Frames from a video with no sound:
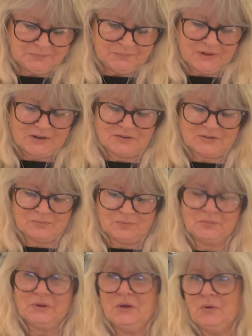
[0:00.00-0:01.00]
I just
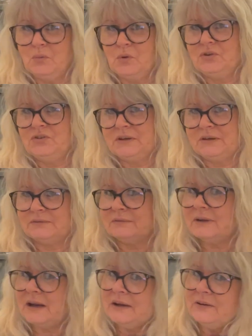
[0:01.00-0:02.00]
wash it
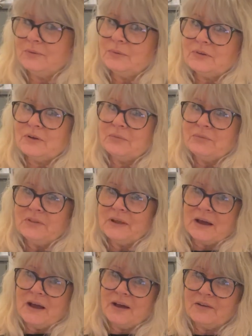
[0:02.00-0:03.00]
and let it do its own
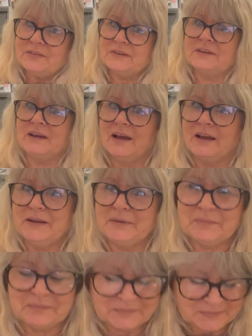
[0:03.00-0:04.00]
thing half the
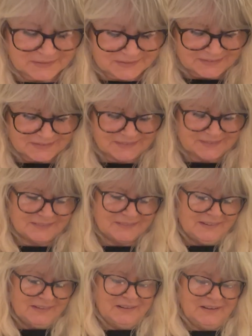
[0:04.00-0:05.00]
time.
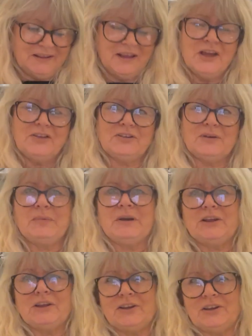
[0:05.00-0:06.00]
So
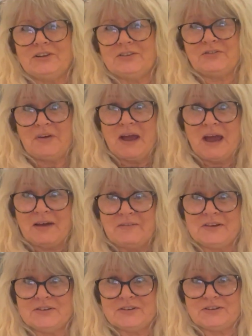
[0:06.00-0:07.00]
many years of
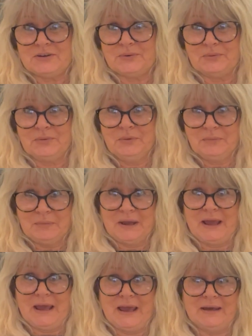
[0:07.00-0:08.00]
having to do my
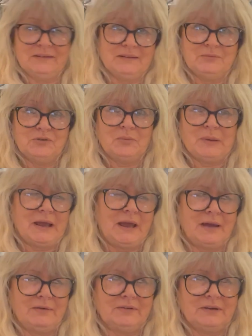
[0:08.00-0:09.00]
hair. I'm talking about
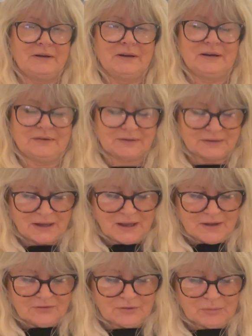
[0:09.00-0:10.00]
hair instead of knitting.
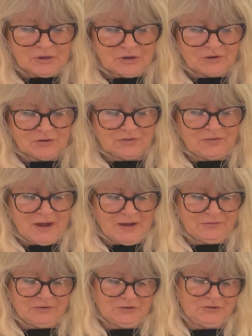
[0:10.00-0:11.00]
So many years of
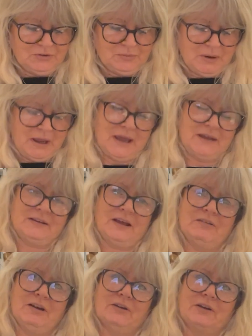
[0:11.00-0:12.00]
having to do my hair to
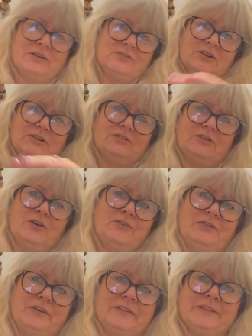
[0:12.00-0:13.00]
have it looking just so
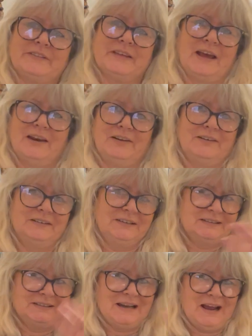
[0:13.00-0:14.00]
for in the salon,
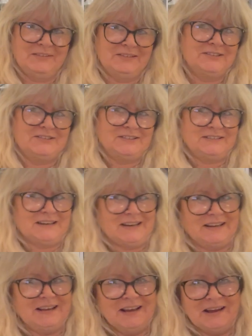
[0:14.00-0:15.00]
and now it's just
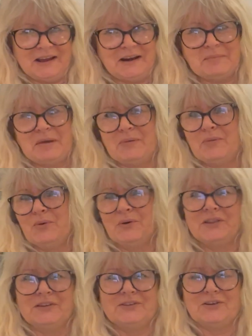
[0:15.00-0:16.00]
like, and I'm out
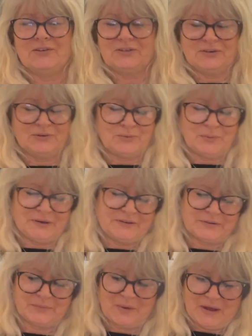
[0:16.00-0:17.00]
walking the dogs in all winds
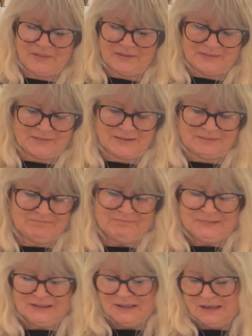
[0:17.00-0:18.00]
and weather. So
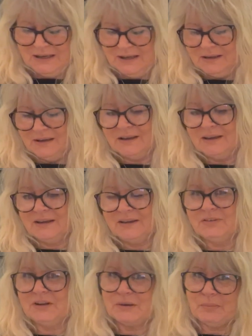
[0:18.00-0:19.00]
yeah,
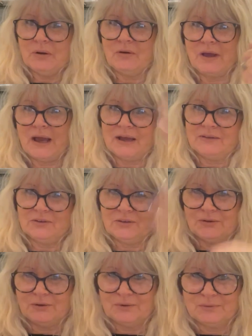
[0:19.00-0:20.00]
if you're going to plonk a hat
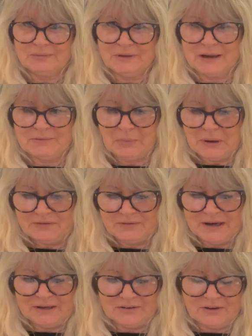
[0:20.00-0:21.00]
on or get
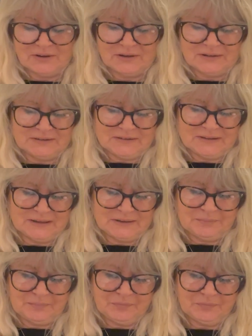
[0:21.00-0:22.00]
rained on it,
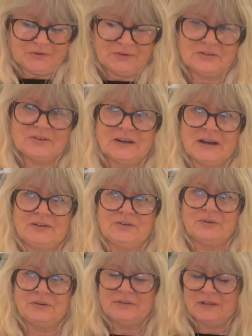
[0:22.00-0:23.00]
so just let it do
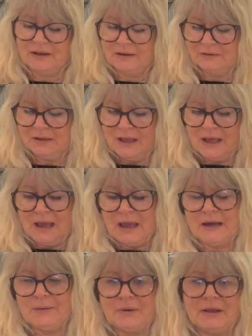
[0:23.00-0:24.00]
its thing.
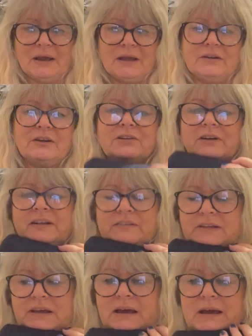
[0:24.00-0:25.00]
Anyway, I digress.
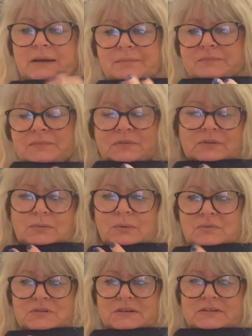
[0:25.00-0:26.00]
So
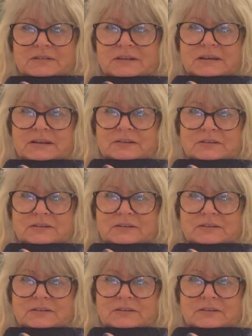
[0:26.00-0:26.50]
what was I saying?